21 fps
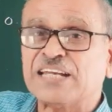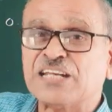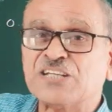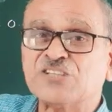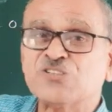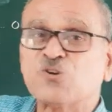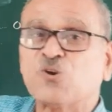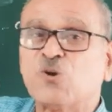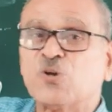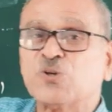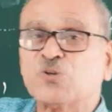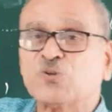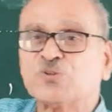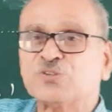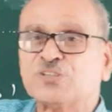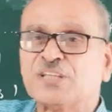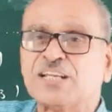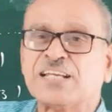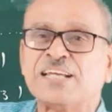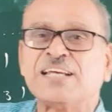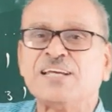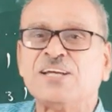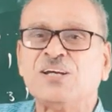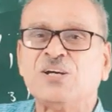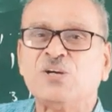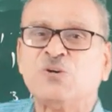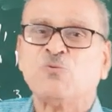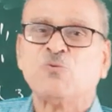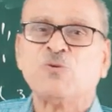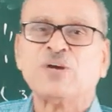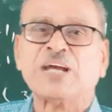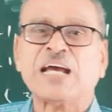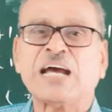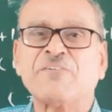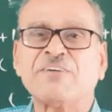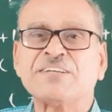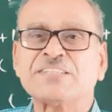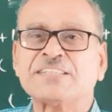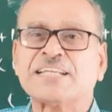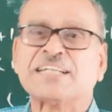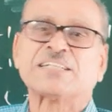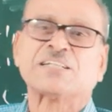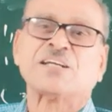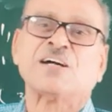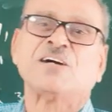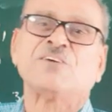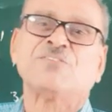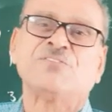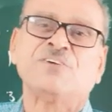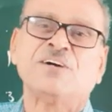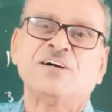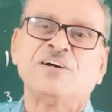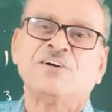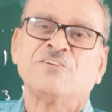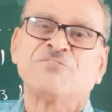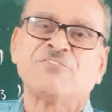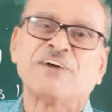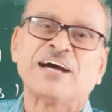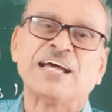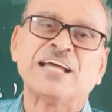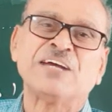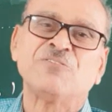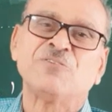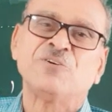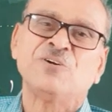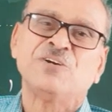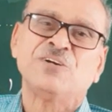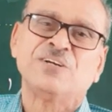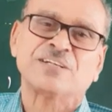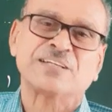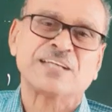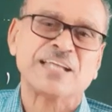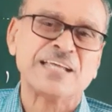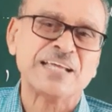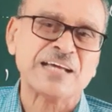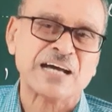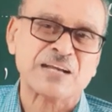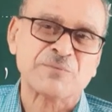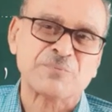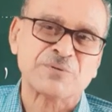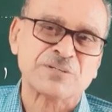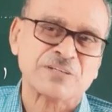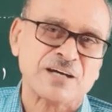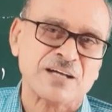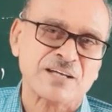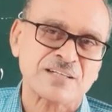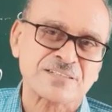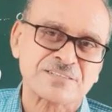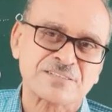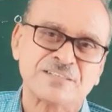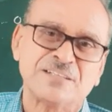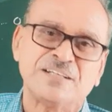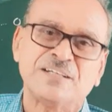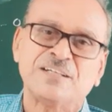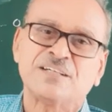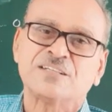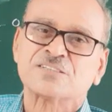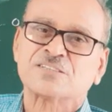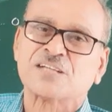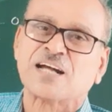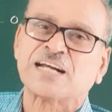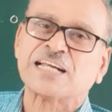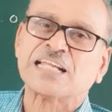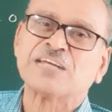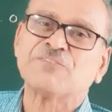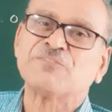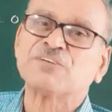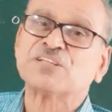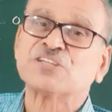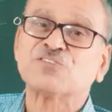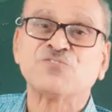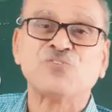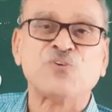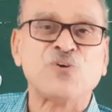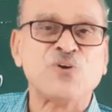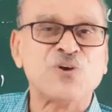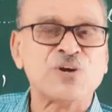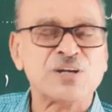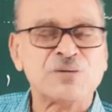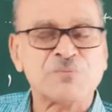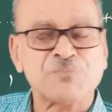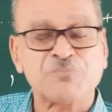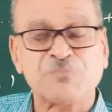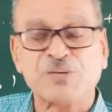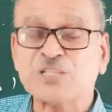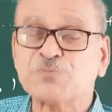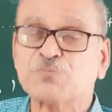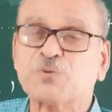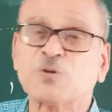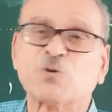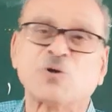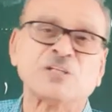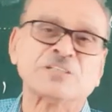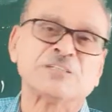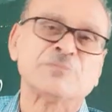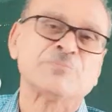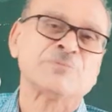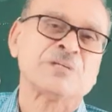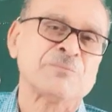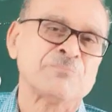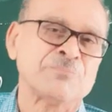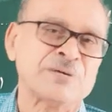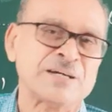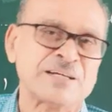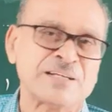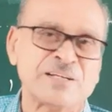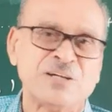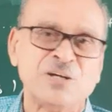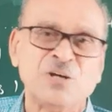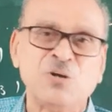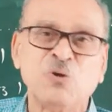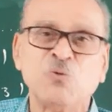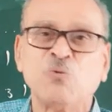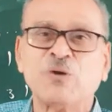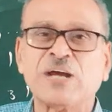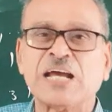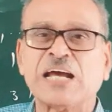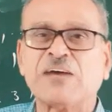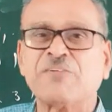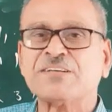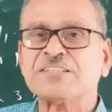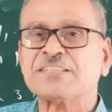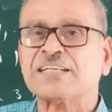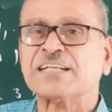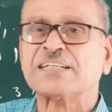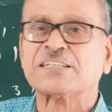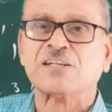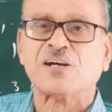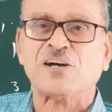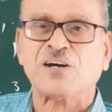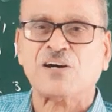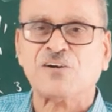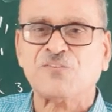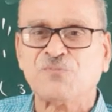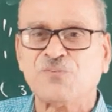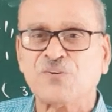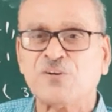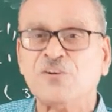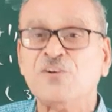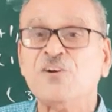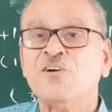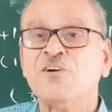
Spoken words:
is equal to 3, we have a set of 5 d orbitals. Starting with 4 principal quantum number, we have a set of